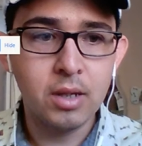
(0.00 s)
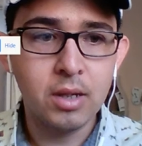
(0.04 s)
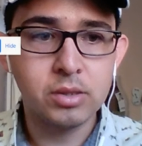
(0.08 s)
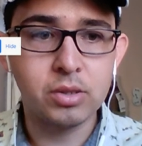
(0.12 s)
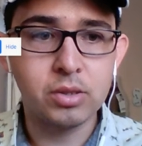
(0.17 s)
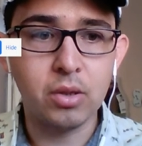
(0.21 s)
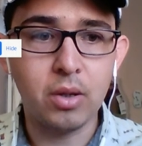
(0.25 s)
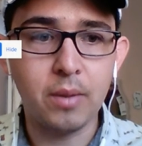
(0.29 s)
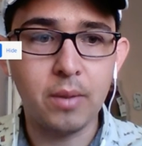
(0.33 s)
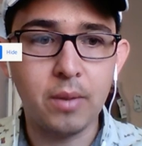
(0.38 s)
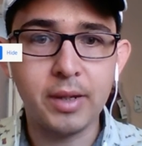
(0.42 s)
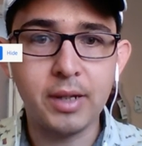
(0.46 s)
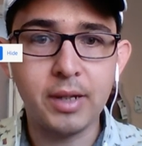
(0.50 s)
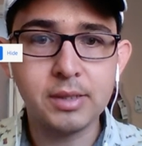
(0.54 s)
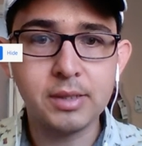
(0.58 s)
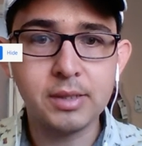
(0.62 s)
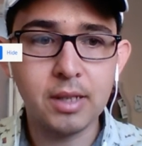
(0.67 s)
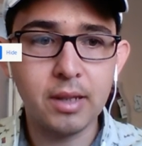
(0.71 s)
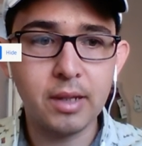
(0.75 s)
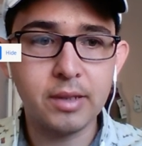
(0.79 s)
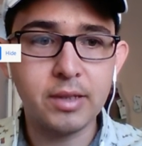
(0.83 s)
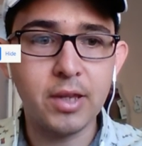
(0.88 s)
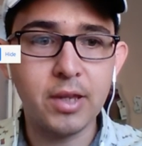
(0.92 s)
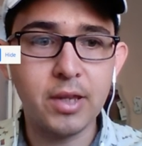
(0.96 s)
So I'm going to
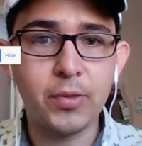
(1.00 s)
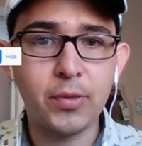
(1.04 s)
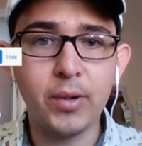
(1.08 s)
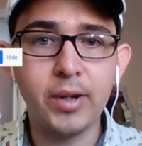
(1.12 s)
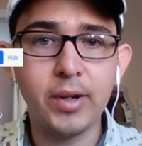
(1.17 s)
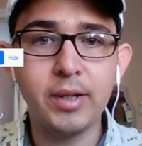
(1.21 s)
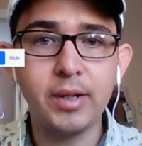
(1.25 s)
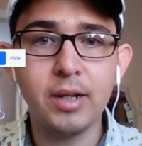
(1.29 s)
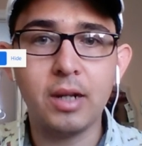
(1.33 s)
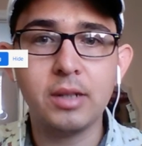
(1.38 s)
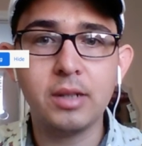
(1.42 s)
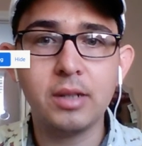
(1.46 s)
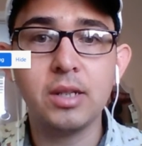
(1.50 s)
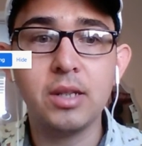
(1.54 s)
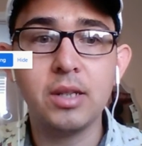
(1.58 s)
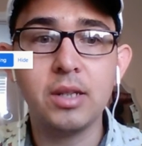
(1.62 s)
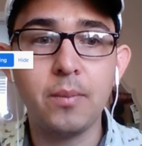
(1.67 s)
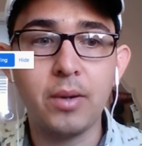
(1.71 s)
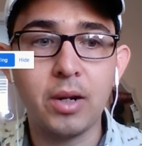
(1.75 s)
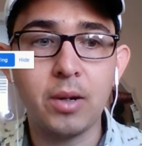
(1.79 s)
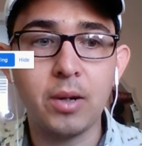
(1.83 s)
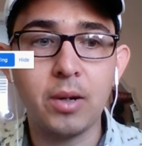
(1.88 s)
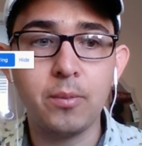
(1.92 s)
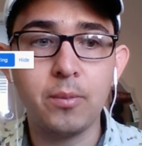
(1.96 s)
select the three dots on
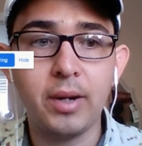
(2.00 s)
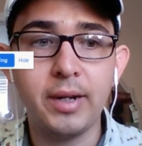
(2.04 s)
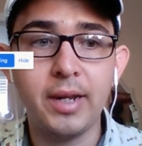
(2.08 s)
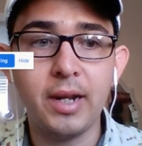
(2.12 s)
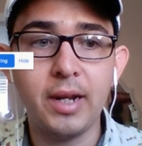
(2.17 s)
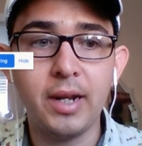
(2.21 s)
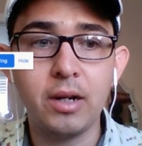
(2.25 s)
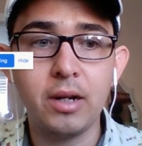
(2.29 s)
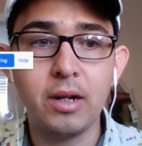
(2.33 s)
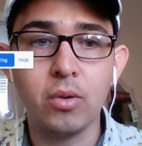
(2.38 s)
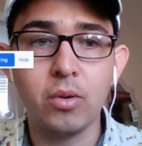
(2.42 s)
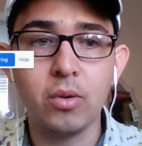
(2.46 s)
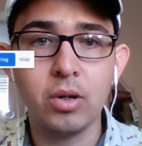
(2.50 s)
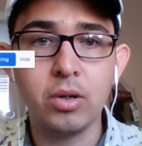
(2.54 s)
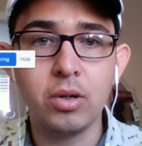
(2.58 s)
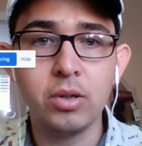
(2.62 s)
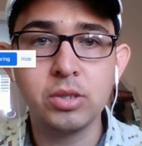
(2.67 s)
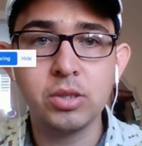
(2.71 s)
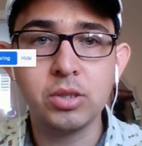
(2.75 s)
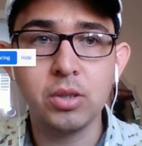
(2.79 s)
the bottom right-hand corner.